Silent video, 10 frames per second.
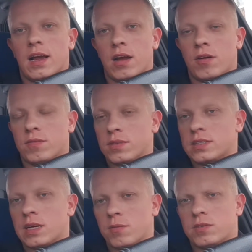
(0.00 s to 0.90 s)

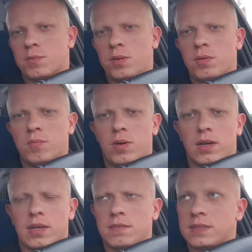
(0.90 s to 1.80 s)
this type of the people,
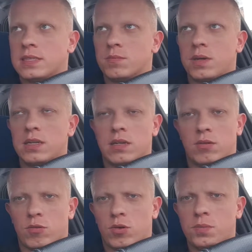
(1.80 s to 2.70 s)
but I've seen
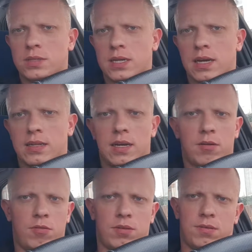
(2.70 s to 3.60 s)
many groups, and
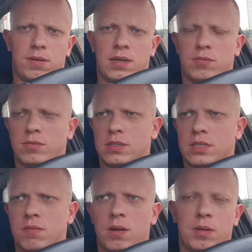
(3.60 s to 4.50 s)
I will try to
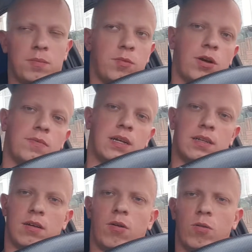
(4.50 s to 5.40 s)
describe them. We have
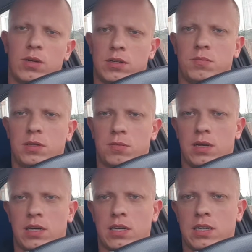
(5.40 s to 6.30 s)
that older
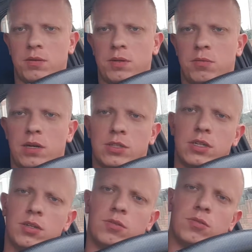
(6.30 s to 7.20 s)

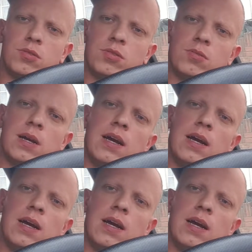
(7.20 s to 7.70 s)
immigration to